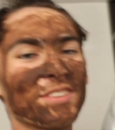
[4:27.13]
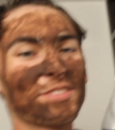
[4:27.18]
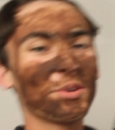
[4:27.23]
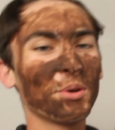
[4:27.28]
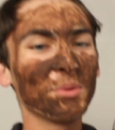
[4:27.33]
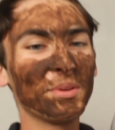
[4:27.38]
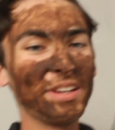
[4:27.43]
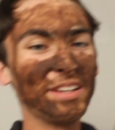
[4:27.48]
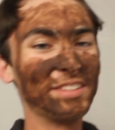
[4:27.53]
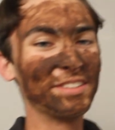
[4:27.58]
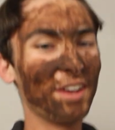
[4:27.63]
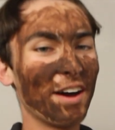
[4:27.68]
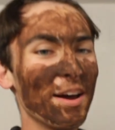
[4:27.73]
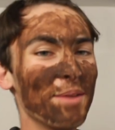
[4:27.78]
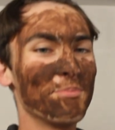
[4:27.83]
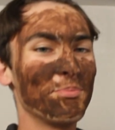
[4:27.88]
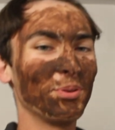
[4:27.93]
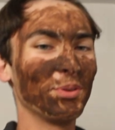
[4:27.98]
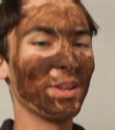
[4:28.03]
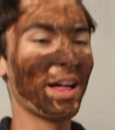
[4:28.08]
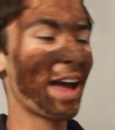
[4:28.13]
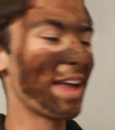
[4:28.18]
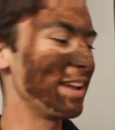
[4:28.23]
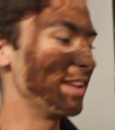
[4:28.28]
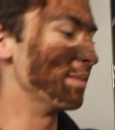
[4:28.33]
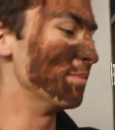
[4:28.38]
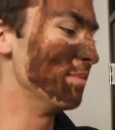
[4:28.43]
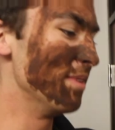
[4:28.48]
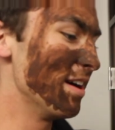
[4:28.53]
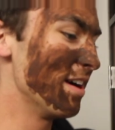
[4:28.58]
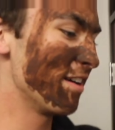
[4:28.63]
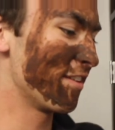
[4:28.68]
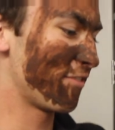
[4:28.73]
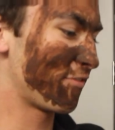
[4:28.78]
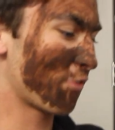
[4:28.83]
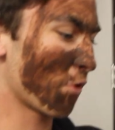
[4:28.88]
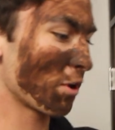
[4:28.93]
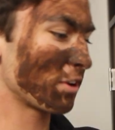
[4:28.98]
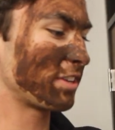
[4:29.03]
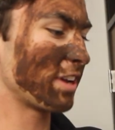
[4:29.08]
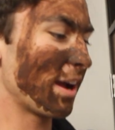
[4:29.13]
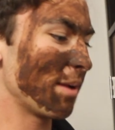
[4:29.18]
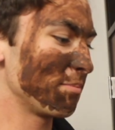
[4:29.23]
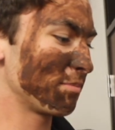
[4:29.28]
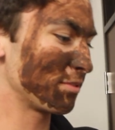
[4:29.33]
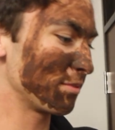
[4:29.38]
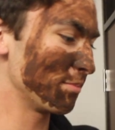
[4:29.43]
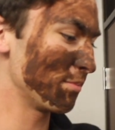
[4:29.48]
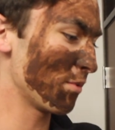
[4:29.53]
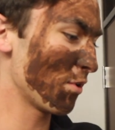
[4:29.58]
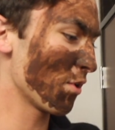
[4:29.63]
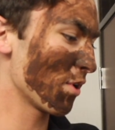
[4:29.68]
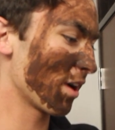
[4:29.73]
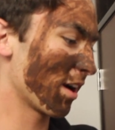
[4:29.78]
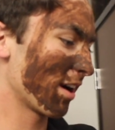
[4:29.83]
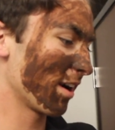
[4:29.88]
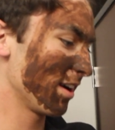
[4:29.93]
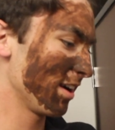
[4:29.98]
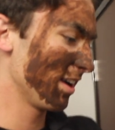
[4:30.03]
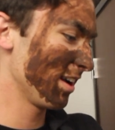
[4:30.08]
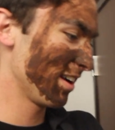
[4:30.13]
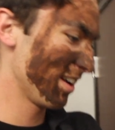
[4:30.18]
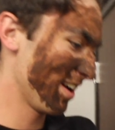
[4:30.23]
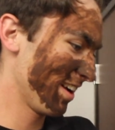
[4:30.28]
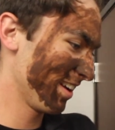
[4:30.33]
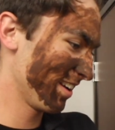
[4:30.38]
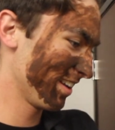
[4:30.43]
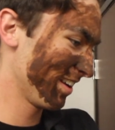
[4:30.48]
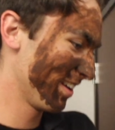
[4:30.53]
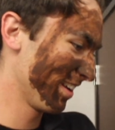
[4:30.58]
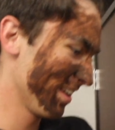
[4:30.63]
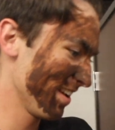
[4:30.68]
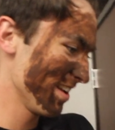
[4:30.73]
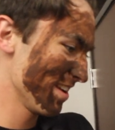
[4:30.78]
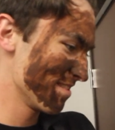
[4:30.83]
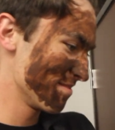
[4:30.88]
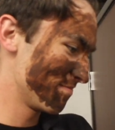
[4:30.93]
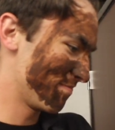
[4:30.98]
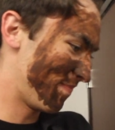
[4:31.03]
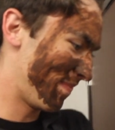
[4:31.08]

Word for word: is holding Dawn Platinum. Four times more. I get sweaty.